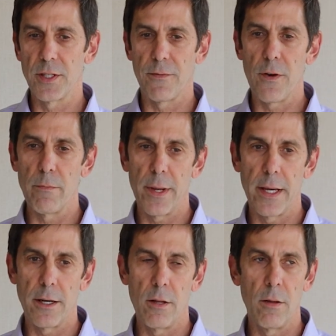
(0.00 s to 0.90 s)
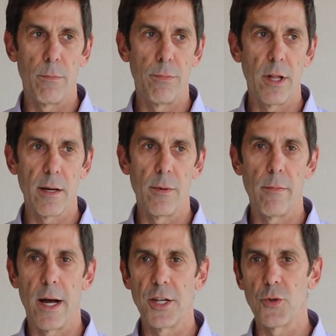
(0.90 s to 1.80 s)
to front panel pluggable
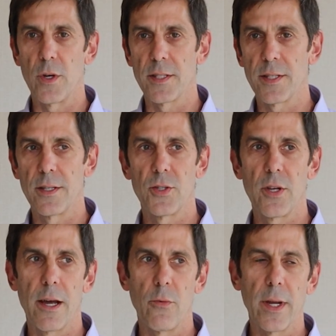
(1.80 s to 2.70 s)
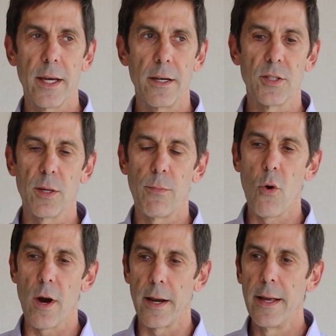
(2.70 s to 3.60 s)
modules so that we can
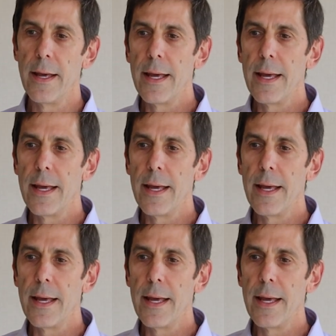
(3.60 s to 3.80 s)
support